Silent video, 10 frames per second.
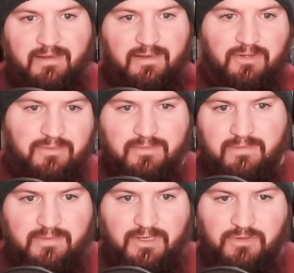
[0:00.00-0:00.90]

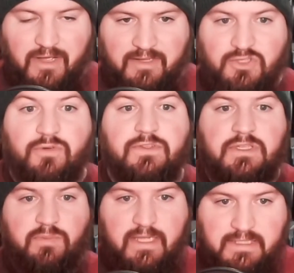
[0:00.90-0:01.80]
you got to surface
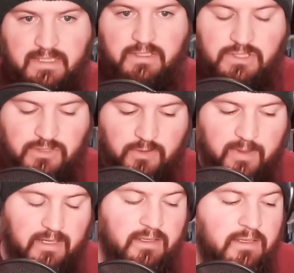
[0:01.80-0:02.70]
complexity into your
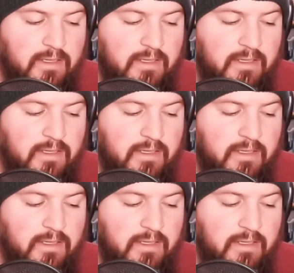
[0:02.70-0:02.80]
domain.